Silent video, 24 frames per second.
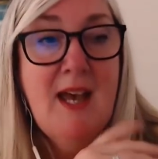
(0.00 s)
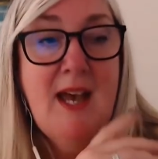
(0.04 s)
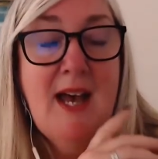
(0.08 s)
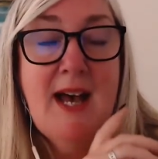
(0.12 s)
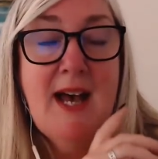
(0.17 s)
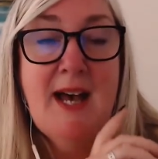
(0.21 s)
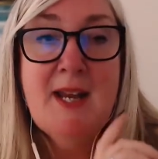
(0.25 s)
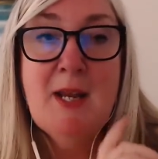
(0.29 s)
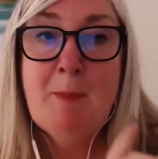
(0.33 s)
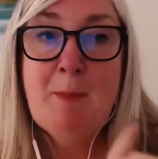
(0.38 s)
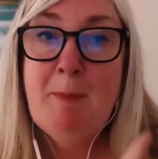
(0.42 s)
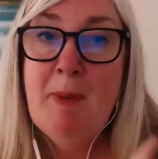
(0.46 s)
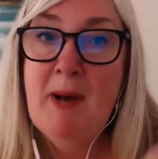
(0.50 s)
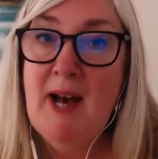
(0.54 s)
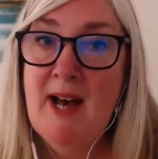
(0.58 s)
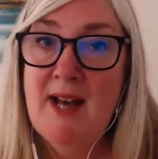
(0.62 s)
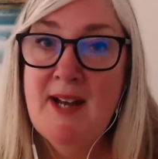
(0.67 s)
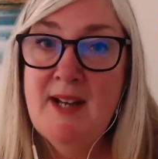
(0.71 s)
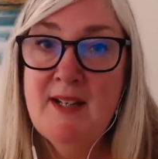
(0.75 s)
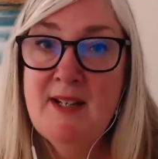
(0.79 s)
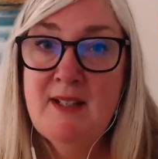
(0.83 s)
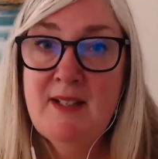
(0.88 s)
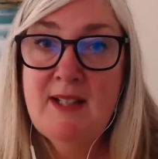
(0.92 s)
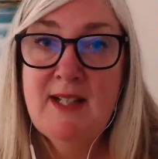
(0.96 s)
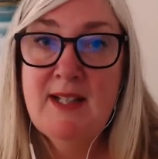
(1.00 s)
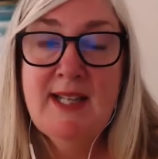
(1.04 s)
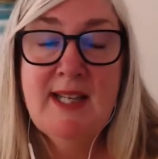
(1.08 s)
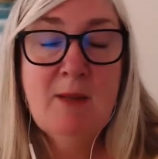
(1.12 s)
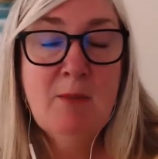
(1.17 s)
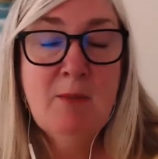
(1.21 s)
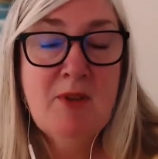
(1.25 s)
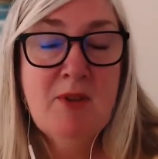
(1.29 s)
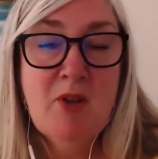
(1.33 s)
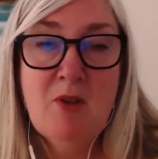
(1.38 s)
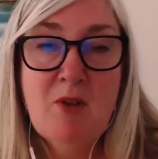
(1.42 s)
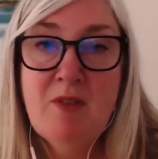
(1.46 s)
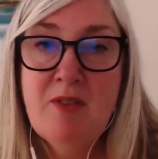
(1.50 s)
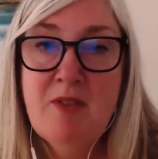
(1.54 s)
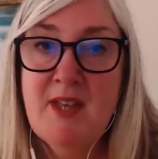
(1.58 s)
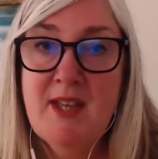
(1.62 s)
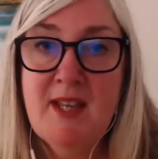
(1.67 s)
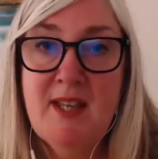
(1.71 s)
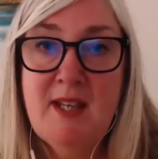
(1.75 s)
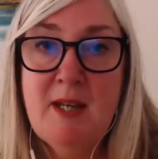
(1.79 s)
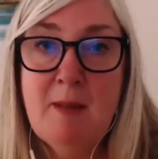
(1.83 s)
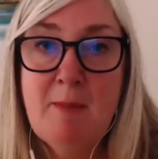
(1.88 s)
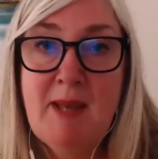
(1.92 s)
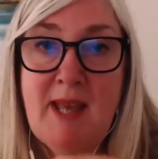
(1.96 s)
And apparently, without
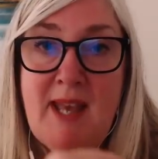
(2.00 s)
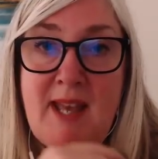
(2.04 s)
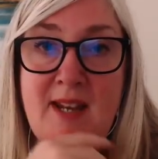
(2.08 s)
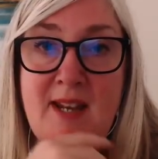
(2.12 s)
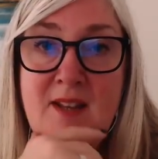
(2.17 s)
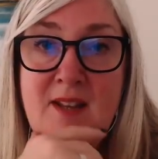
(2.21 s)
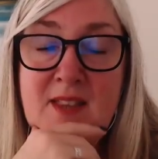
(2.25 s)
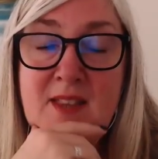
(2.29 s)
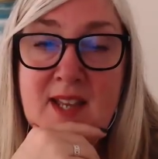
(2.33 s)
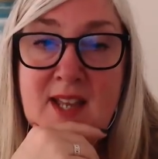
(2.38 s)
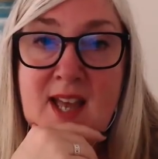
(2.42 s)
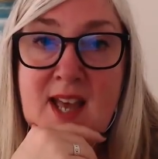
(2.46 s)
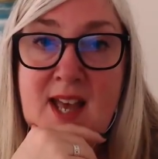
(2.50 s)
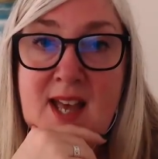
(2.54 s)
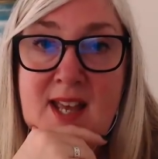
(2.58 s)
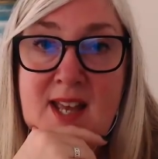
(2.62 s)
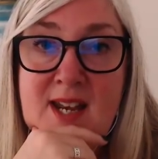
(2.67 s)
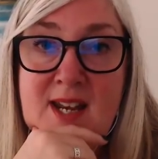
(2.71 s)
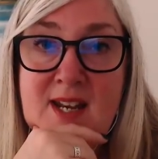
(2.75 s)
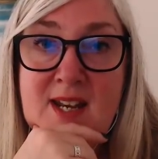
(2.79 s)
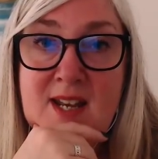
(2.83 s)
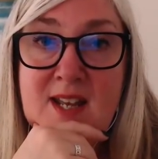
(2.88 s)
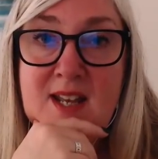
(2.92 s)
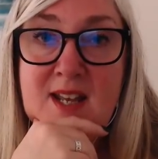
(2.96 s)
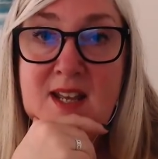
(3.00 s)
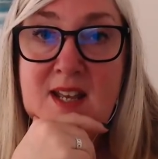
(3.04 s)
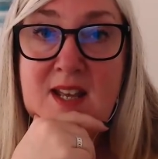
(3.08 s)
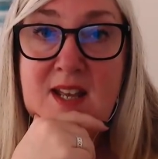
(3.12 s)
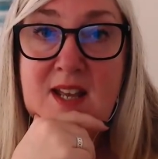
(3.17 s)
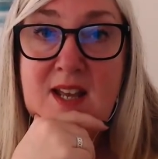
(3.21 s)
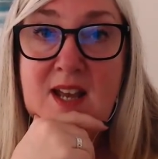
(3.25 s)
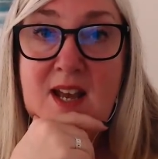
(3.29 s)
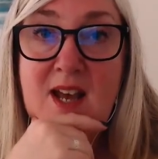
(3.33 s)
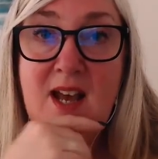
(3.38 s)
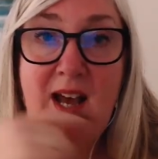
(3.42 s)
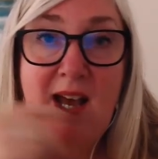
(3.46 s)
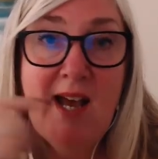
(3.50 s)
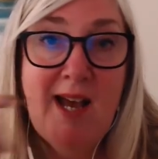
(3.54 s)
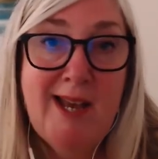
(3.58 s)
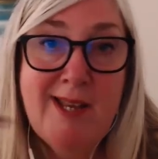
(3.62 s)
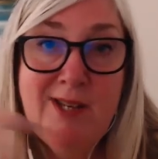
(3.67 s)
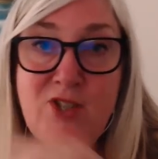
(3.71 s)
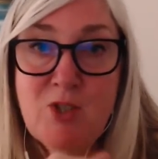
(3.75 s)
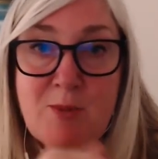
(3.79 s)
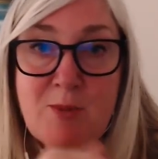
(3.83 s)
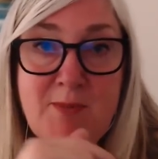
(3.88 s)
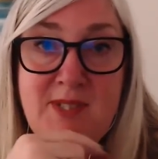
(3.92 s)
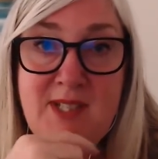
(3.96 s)
thinking about anything, Anne, I
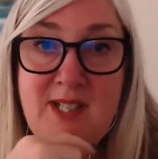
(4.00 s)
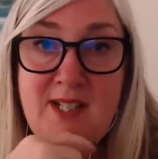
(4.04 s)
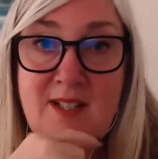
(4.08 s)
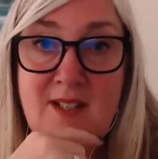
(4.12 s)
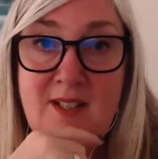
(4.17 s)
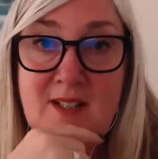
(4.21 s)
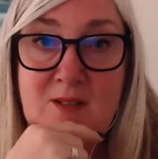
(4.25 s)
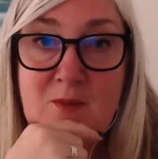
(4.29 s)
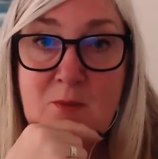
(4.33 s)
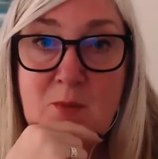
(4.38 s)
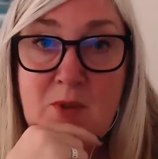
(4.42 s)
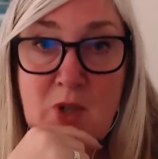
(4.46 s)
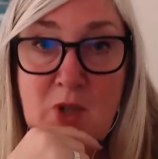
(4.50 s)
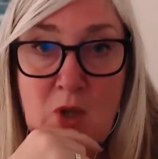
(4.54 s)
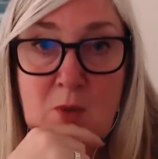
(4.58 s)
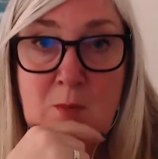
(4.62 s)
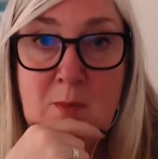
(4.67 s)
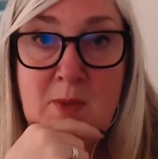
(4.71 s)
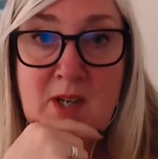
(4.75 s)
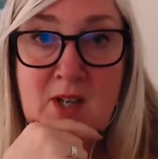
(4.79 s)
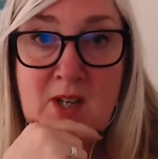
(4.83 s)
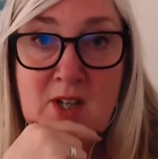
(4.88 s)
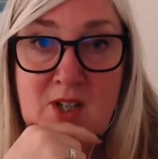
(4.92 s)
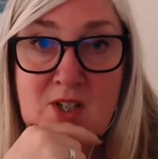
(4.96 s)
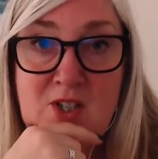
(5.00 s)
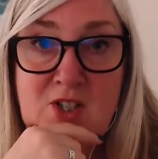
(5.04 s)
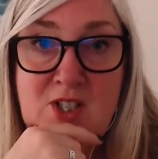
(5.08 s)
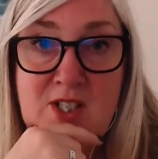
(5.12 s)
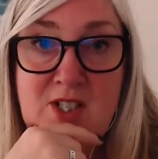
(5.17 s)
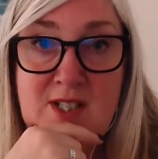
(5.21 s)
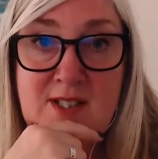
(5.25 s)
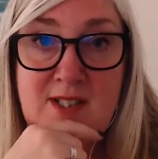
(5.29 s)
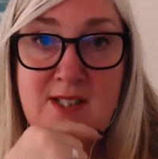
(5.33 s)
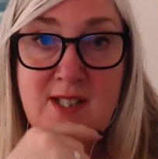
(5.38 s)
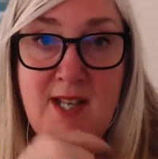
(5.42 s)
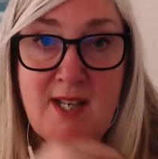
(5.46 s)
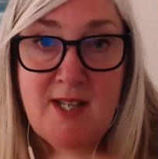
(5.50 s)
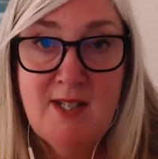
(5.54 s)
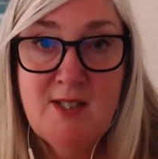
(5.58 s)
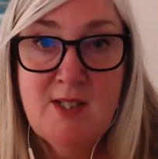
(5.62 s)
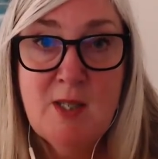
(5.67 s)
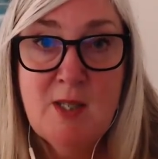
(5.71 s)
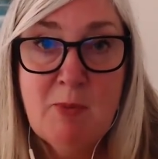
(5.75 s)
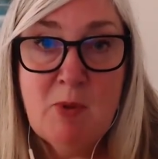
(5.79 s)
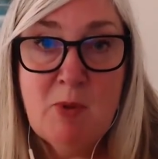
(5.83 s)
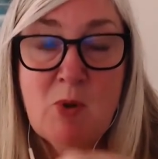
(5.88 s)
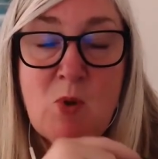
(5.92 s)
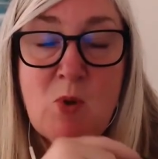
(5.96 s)
jumped in without my crutches into
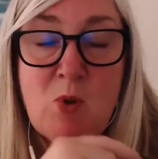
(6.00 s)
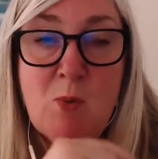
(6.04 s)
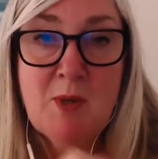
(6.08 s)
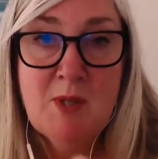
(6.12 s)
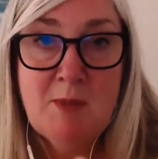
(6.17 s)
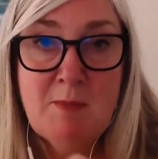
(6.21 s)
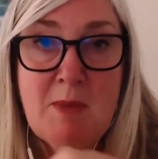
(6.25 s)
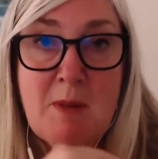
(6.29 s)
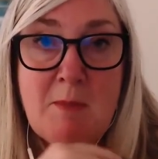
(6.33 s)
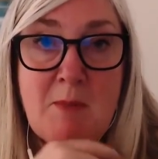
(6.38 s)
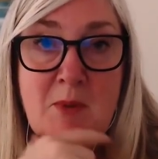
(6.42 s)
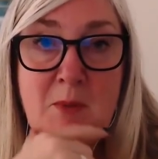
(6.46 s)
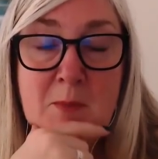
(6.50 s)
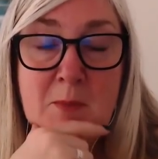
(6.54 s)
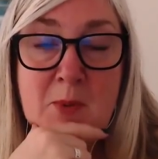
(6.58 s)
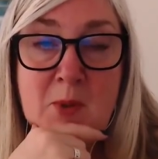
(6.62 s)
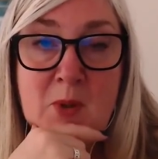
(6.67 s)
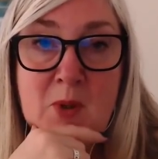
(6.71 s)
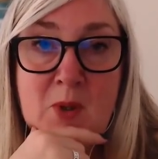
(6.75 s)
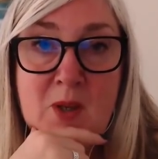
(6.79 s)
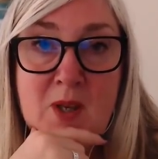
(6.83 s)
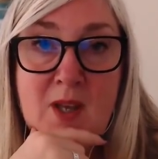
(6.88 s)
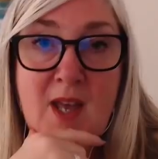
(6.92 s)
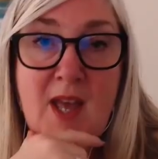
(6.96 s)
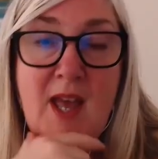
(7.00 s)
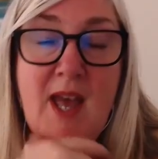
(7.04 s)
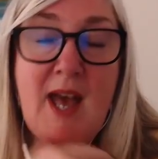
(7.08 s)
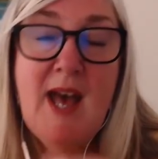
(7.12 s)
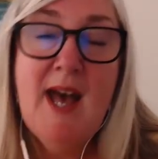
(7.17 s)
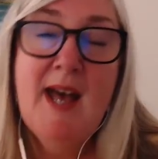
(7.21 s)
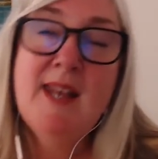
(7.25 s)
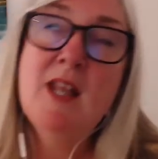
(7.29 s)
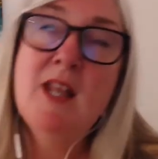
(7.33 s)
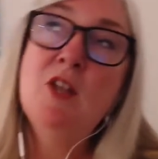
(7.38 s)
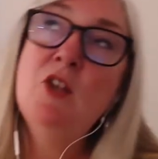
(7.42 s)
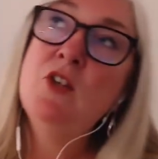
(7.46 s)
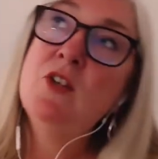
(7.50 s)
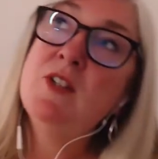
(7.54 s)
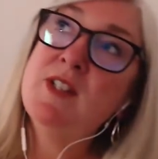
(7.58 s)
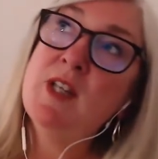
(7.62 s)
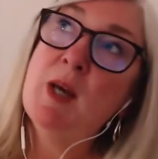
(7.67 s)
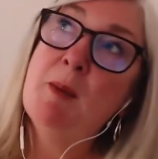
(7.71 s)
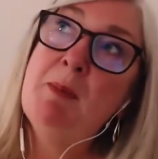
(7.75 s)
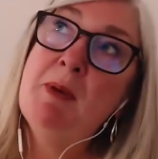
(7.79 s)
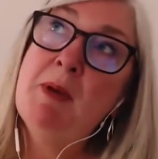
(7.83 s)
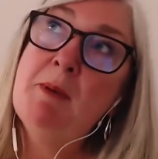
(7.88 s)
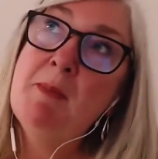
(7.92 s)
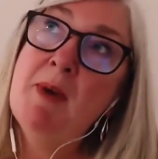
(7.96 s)
the boat with my moon boot. And I looked
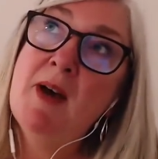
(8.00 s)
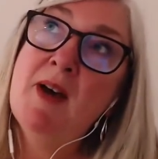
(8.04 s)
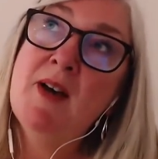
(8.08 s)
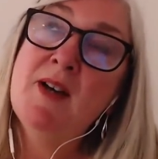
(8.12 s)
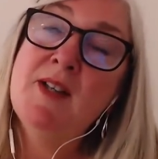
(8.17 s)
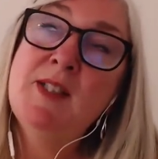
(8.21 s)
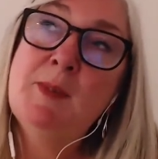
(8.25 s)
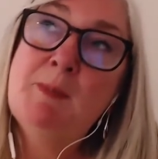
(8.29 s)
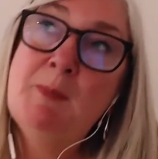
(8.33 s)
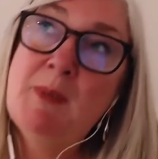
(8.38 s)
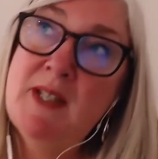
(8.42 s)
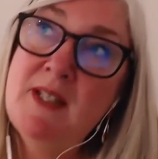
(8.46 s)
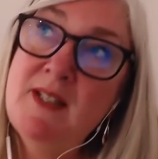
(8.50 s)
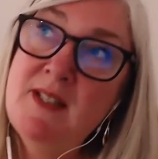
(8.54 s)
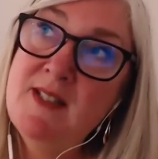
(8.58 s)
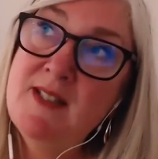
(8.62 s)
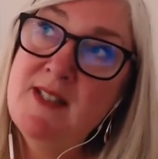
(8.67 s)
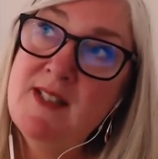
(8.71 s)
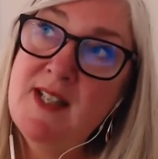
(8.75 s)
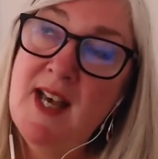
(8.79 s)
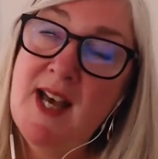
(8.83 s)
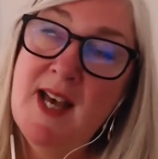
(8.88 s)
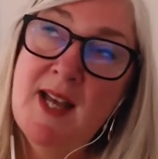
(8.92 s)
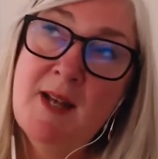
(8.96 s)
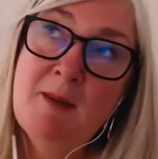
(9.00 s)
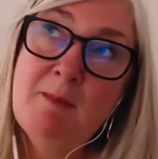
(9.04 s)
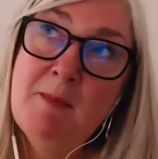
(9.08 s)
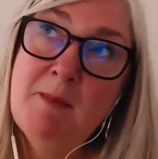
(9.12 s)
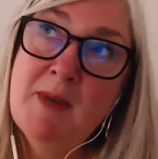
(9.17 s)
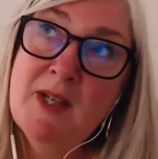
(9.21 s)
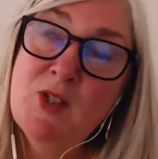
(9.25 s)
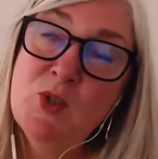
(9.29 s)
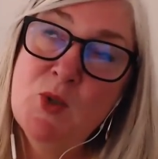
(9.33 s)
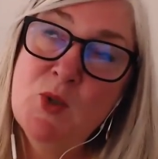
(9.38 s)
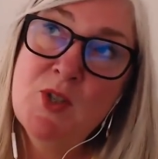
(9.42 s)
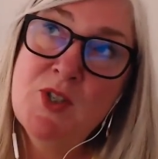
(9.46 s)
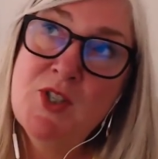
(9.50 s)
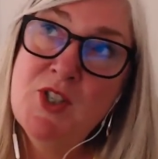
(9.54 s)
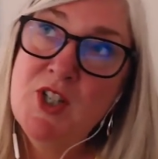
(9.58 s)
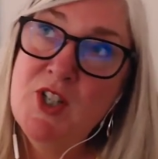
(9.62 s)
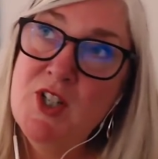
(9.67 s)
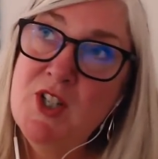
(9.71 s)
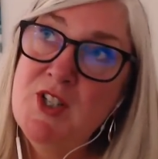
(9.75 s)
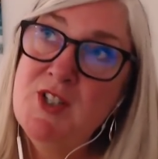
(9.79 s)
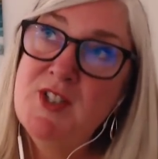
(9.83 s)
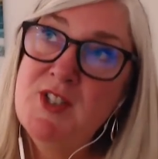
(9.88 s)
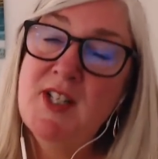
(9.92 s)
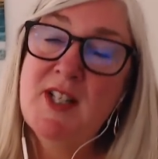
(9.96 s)
up at my husband and my
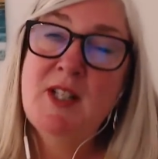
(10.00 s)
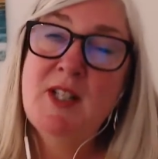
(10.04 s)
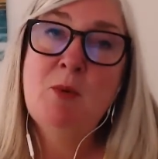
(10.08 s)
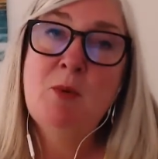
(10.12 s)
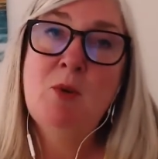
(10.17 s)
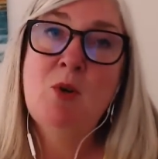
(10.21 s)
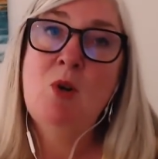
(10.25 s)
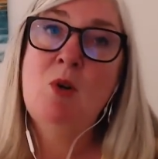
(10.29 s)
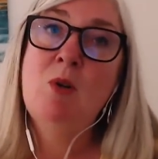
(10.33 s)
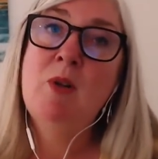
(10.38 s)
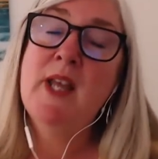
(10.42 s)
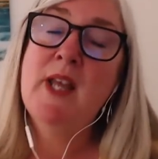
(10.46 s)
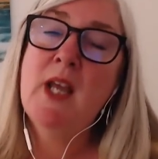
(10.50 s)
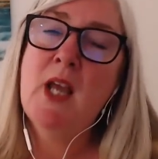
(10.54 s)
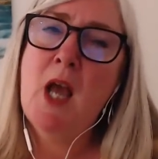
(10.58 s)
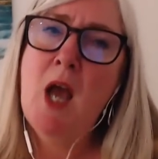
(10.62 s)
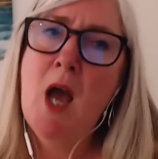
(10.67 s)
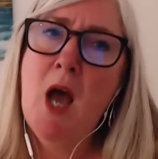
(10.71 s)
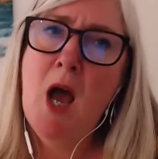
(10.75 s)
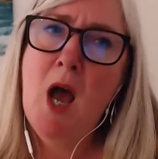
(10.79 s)
daughters, and they were all like,